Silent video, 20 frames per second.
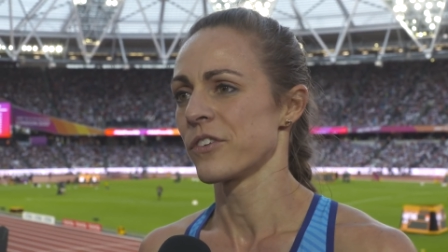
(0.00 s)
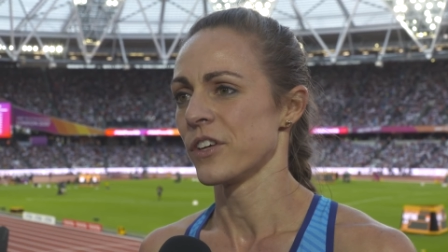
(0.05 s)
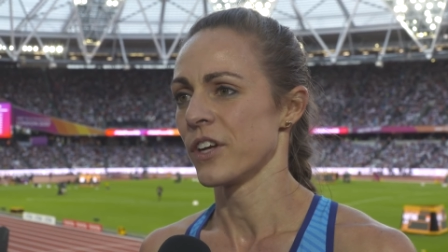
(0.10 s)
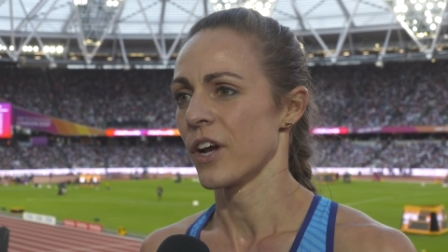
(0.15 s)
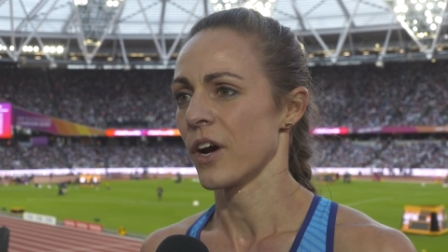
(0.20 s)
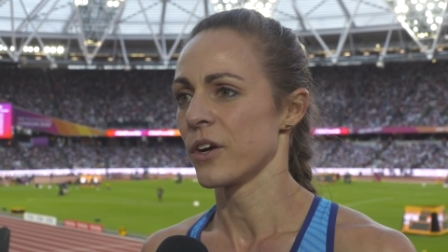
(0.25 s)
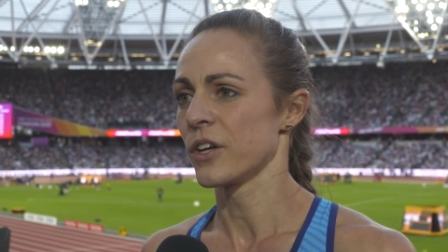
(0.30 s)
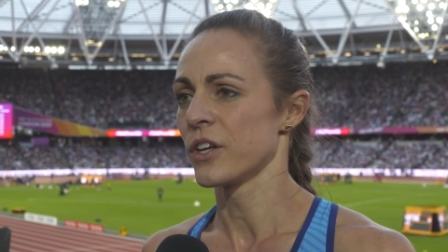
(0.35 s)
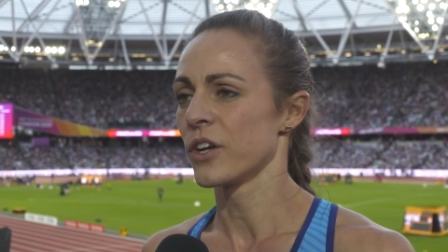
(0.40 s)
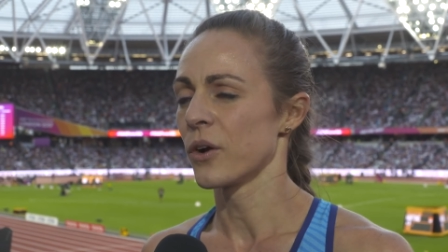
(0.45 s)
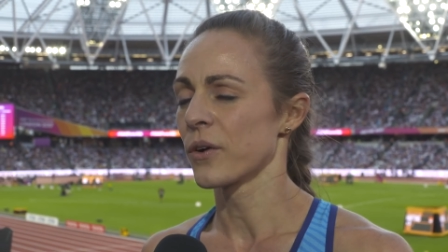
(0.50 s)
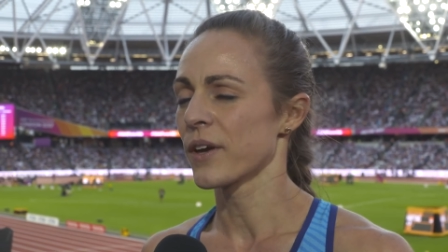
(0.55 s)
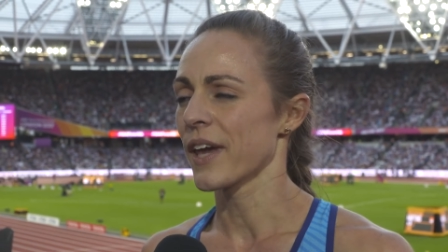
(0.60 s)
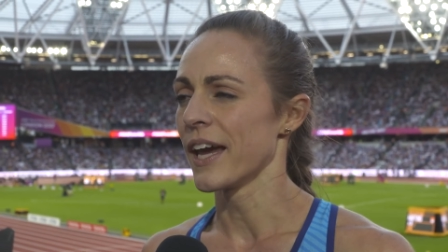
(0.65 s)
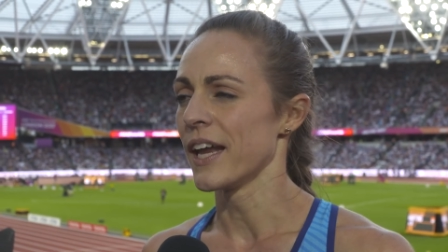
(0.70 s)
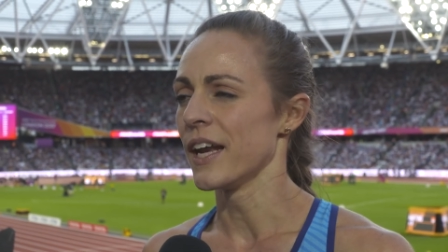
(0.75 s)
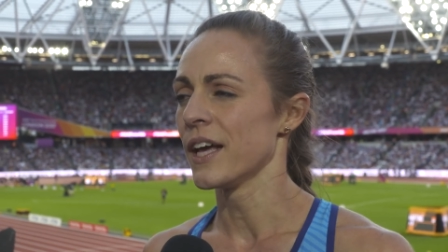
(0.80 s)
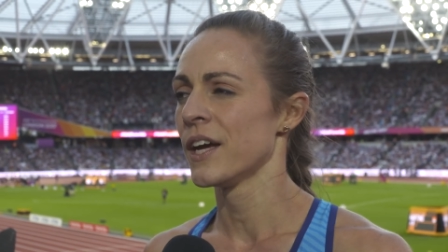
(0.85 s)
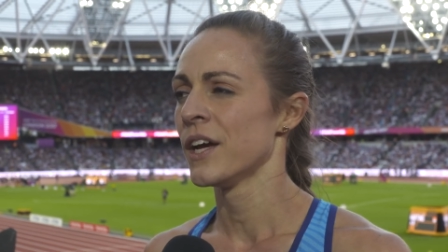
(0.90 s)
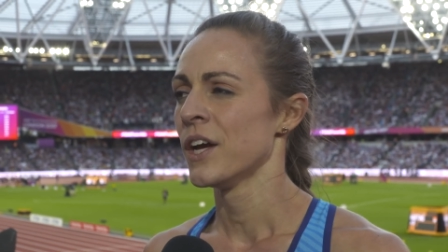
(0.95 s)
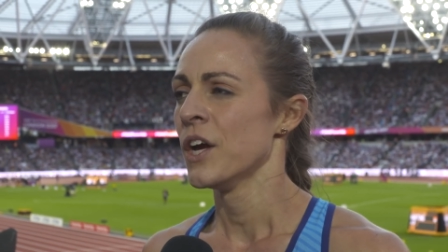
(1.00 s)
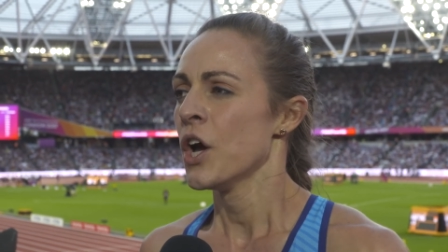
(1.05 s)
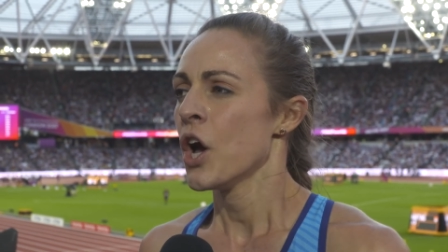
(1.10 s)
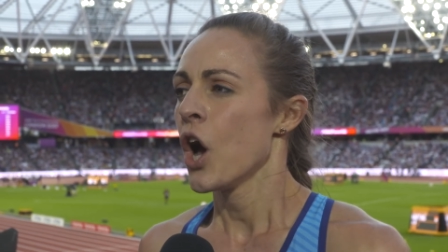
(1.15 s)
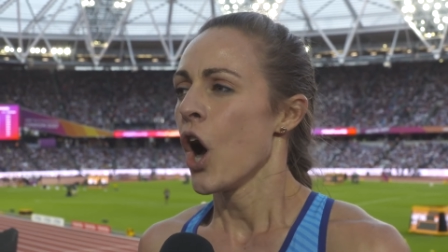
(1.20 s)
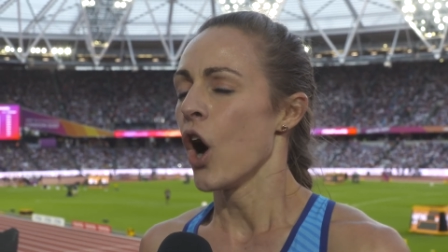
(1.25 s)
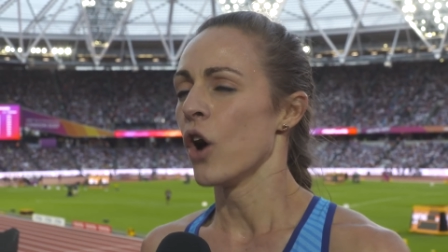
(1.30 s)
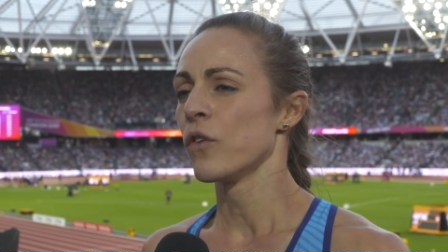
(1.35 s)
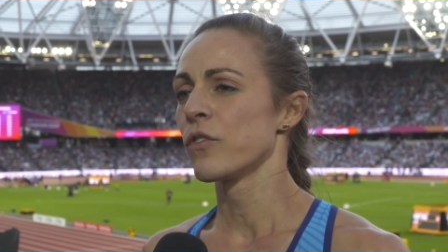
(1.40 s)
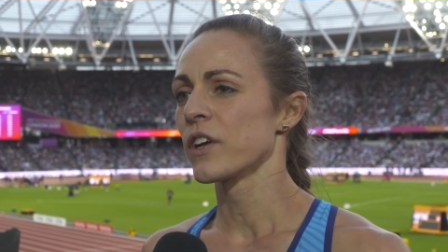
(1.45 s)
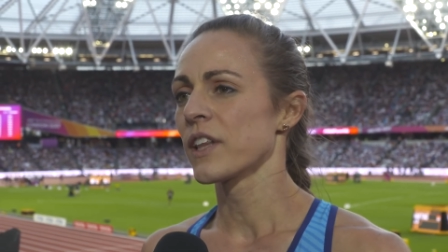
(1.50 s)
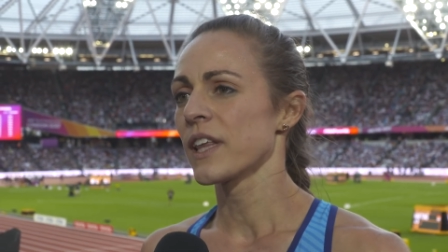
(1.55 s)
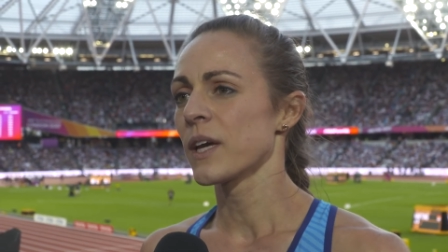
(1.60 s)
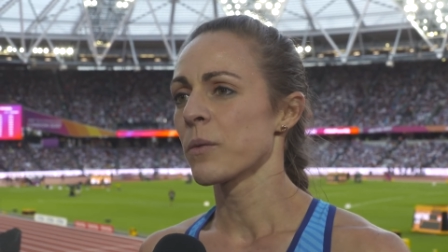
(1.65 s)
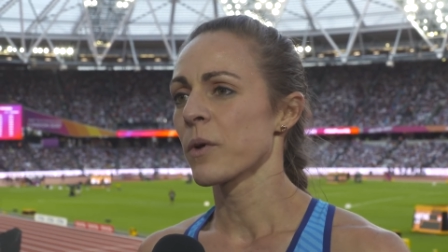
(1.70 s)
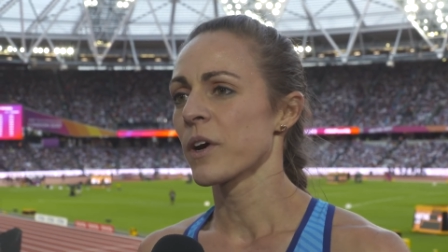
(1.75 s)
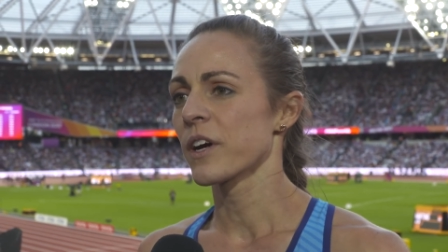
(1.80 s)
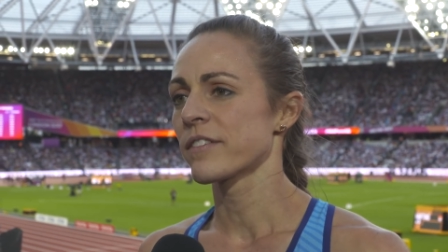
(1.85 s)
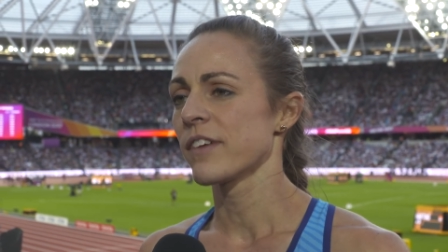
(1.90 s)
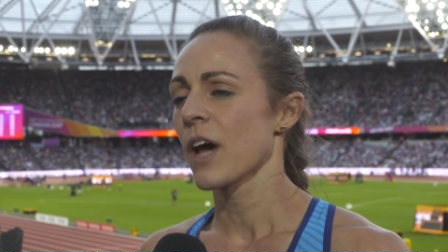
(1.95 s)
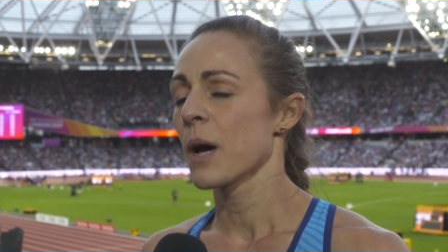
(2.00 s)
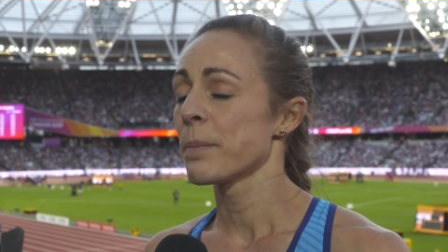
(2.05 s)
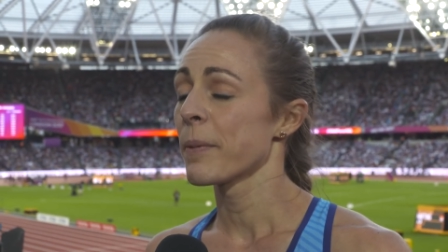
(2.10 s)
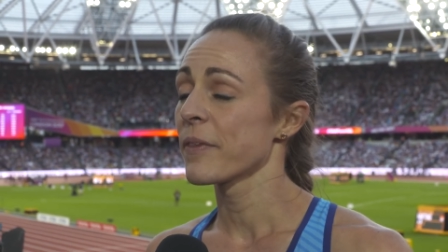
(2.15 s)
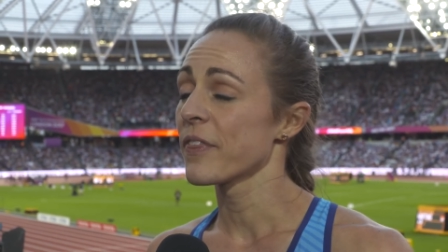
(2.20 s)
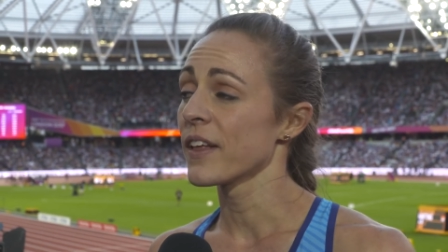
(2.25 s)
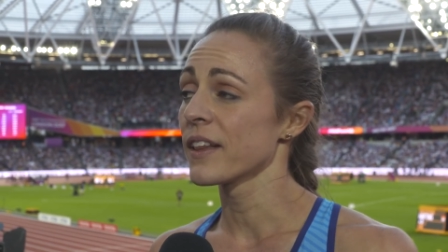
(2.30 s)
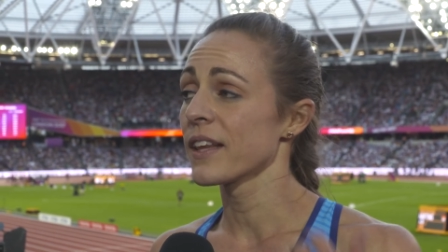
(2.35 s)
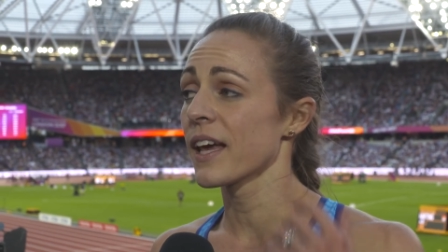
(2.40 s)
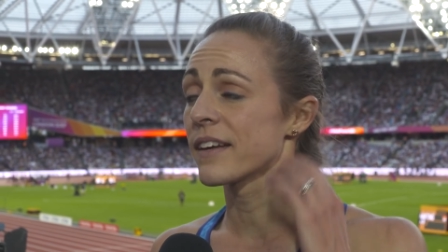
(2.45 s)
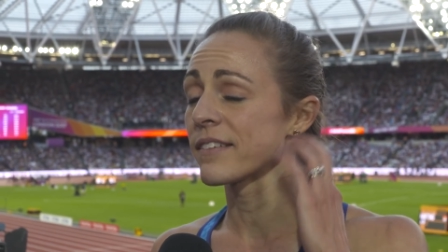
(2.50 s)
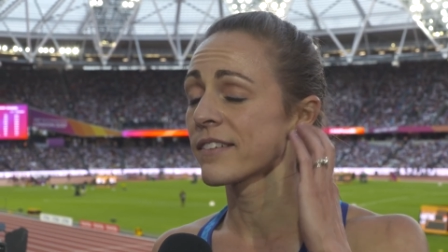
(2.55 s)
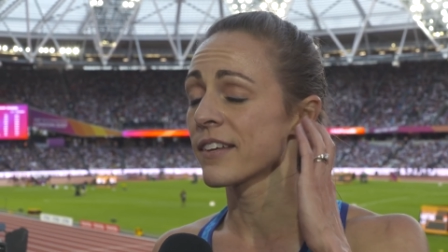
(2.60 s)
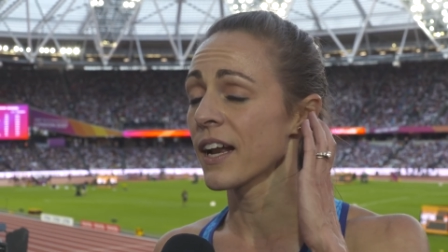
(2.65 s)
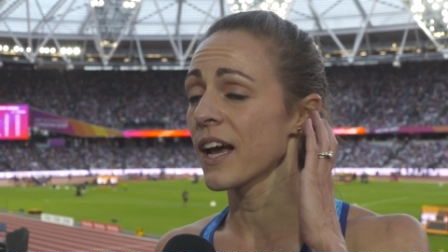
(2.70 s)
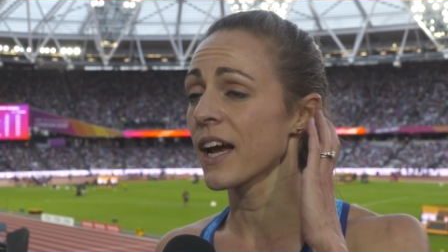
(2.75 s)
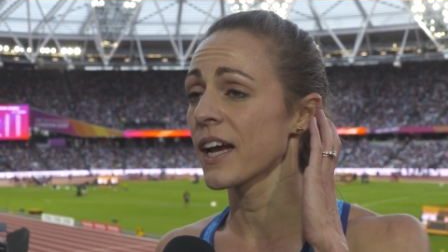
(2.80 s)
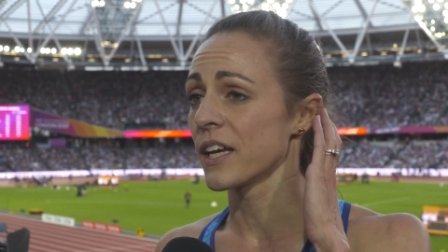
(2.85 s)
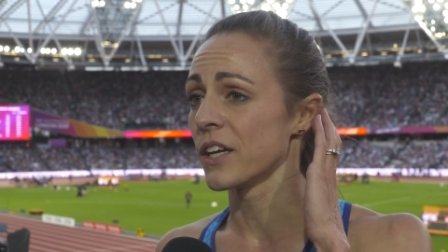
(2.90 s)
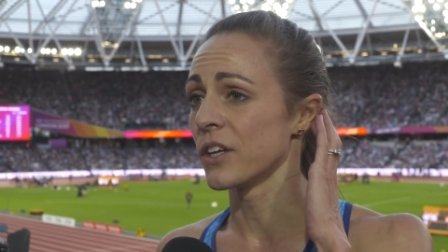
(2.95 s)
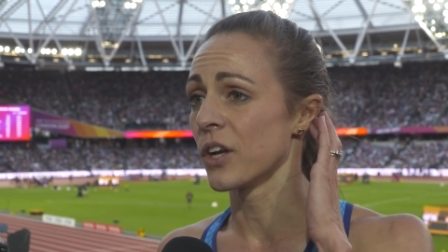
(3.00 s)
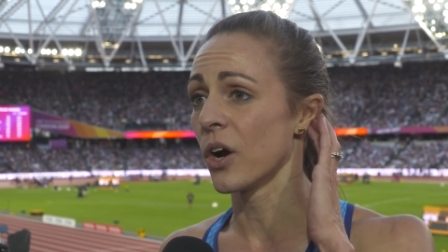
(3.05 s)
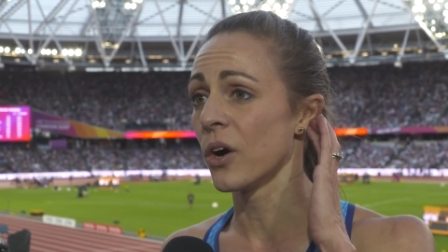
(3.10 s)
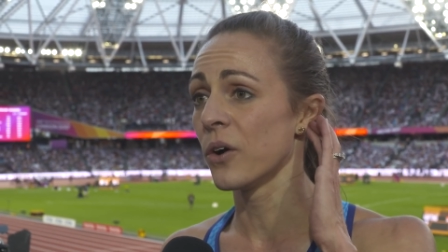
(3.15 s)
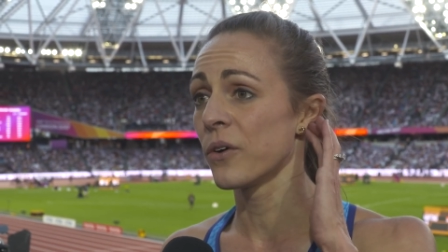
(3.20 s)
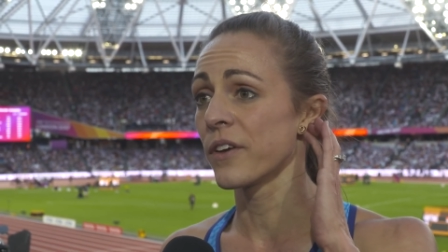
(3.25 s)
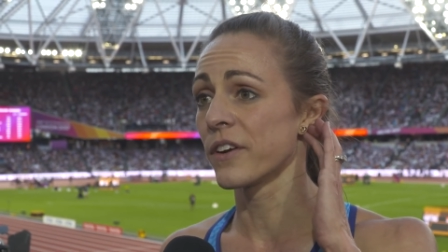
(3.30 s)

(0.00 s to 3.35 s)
You know, you don't get overly worked up, but then like tonight, you know,